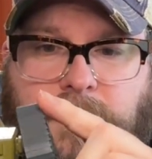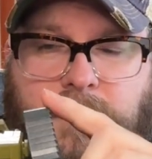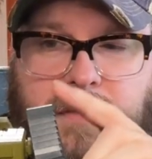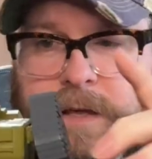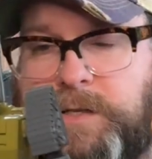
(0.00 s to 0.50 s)

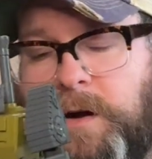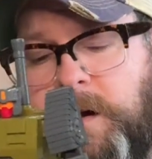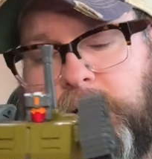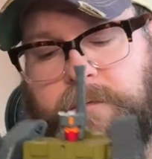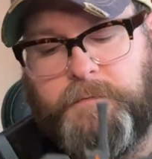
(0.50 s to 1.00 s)
These
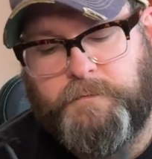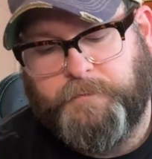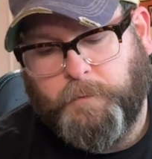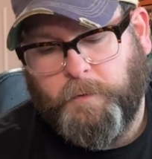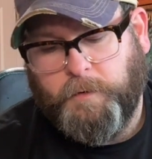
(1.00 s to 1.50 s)
are
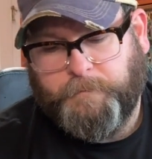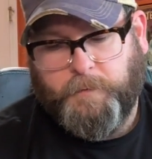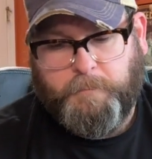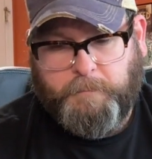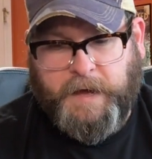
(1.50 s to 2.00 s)
for
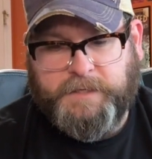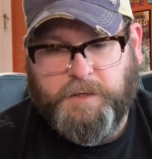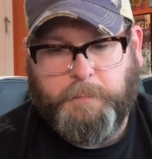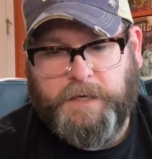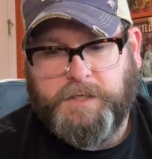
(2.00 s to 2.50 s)
masterpiece